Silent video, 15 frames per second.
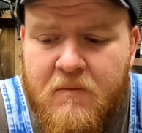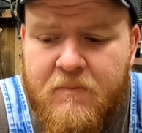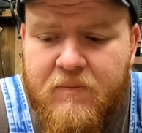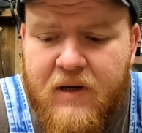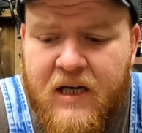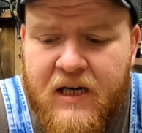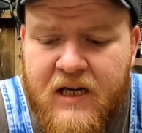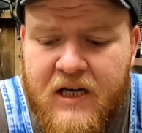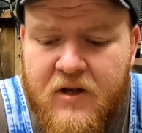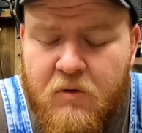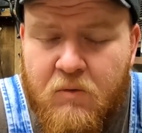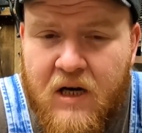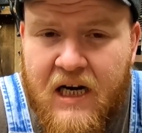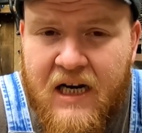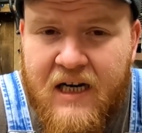But either
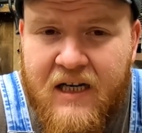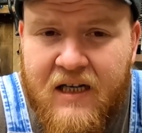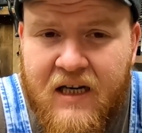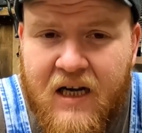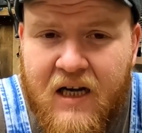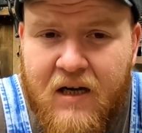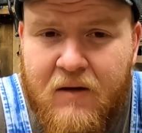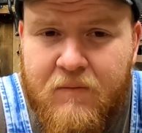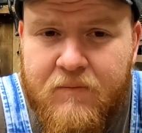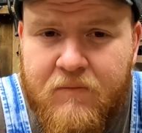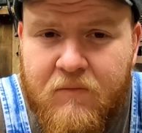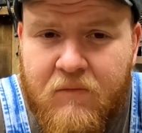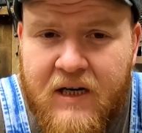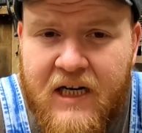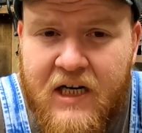way,
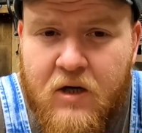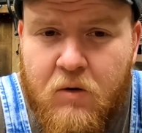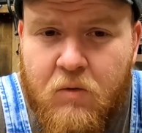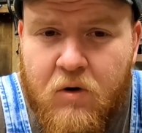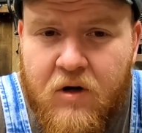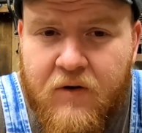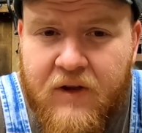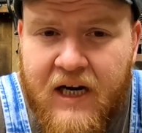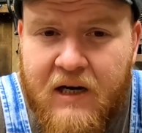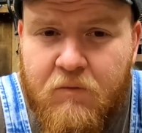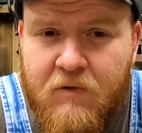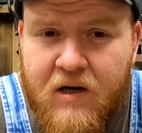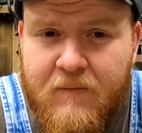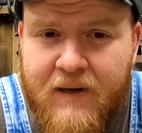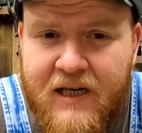we need to order that
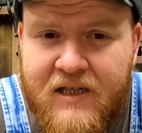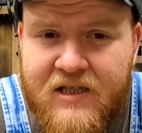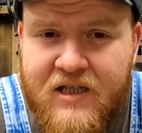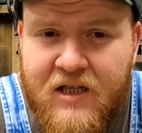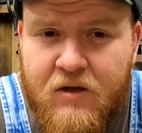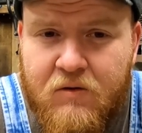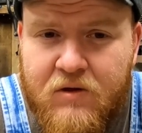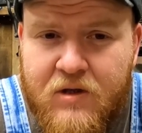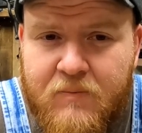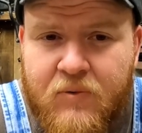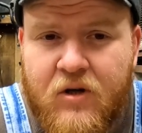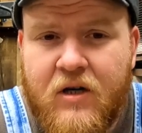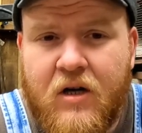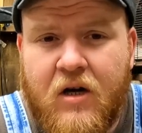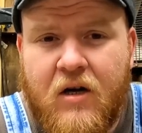rear main seal to
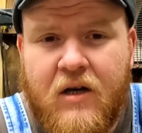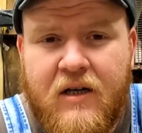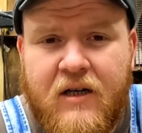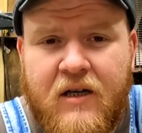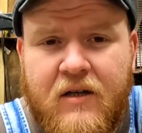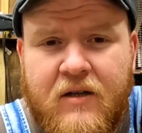put on